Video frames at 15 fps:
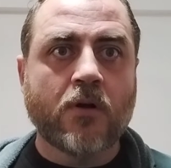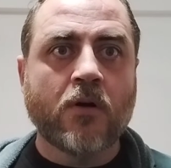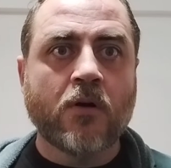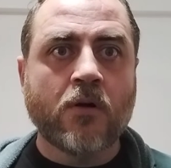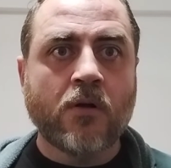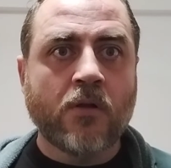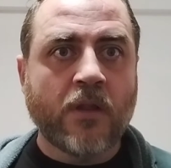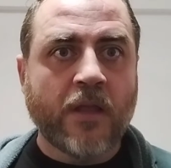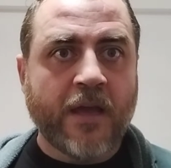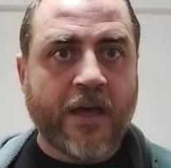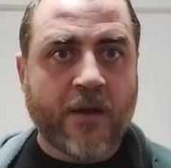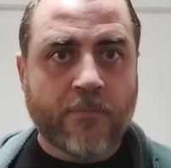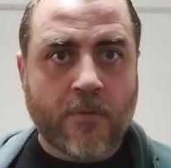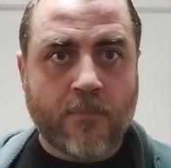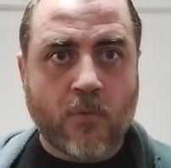all out
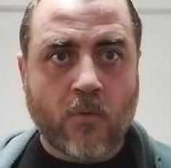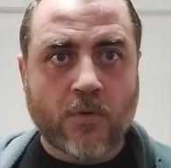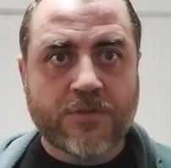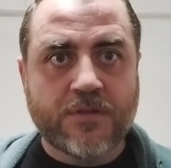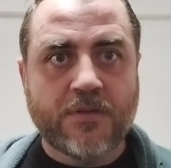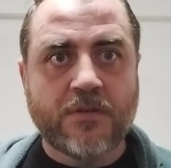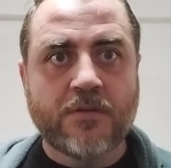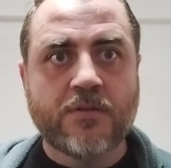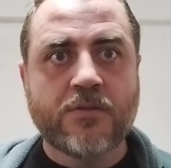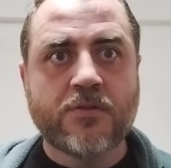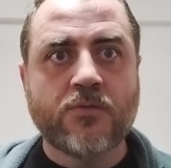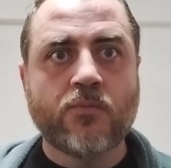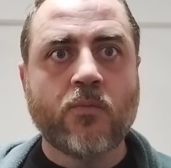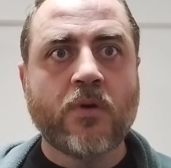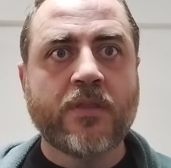of proportion to
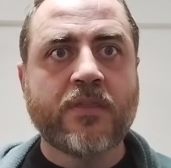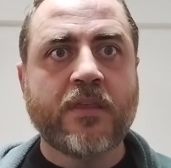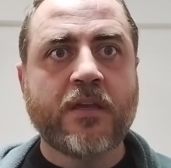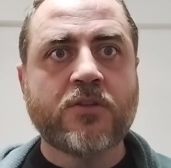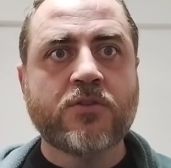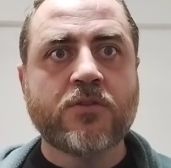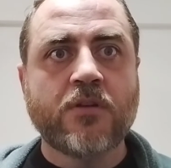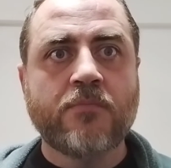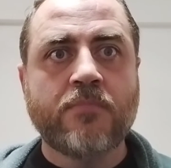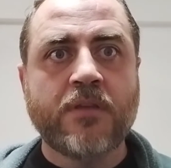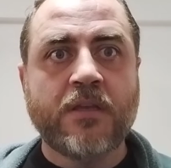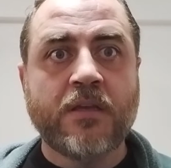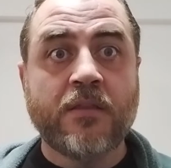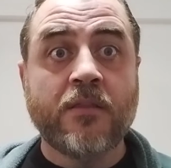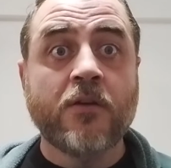what they should
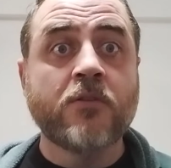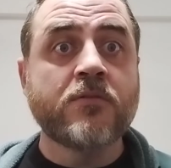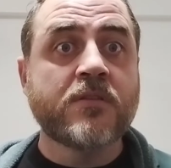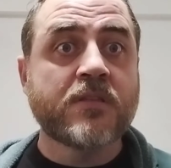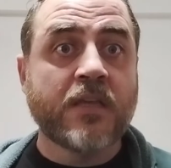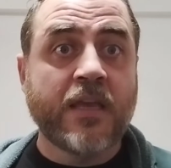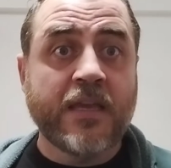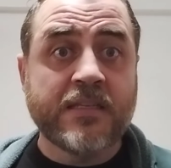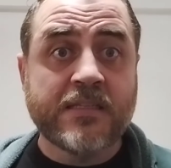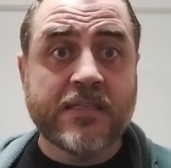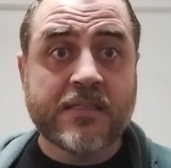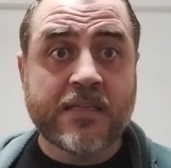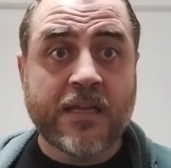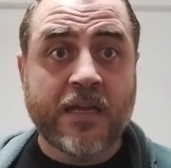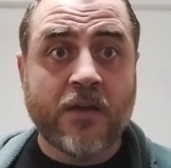be. In those
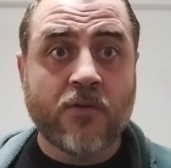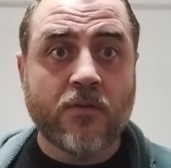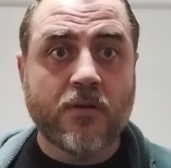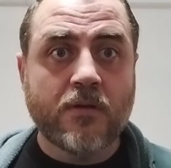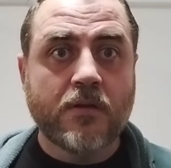cases now